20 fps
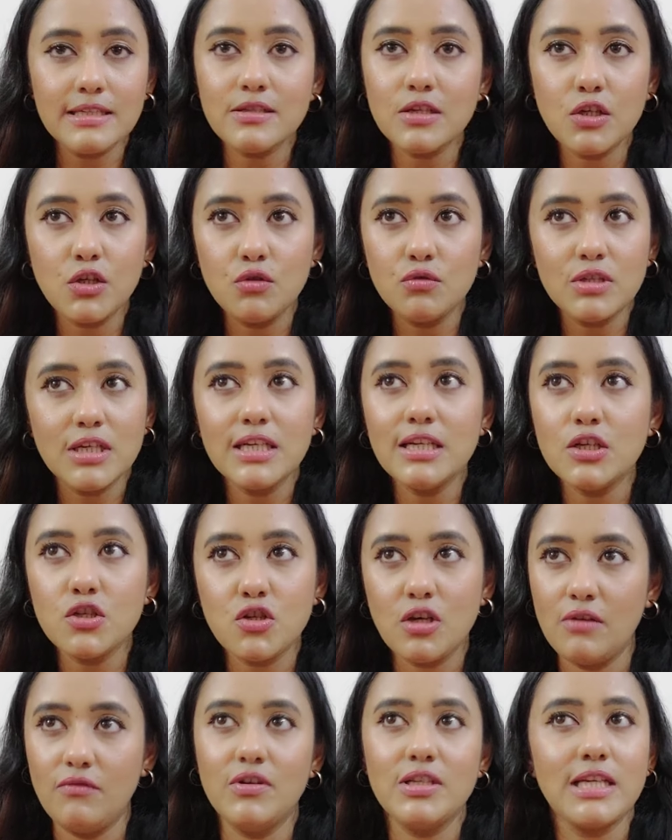and you did
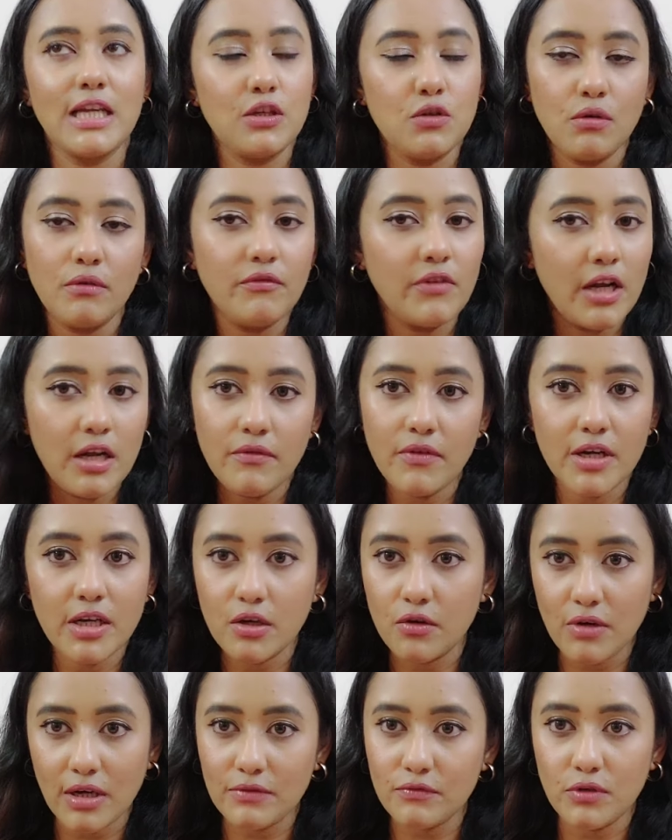achieve it, and you're very,
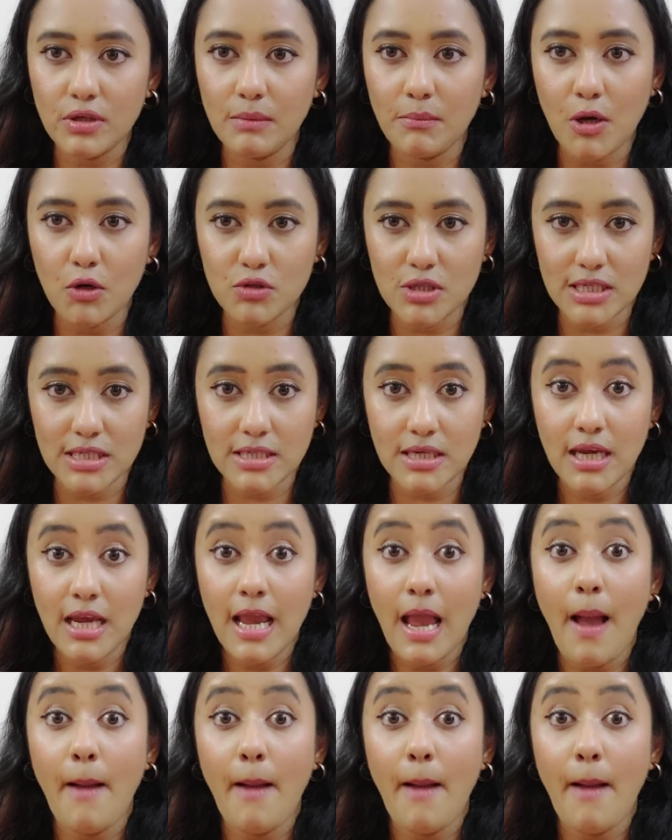very grateful about it.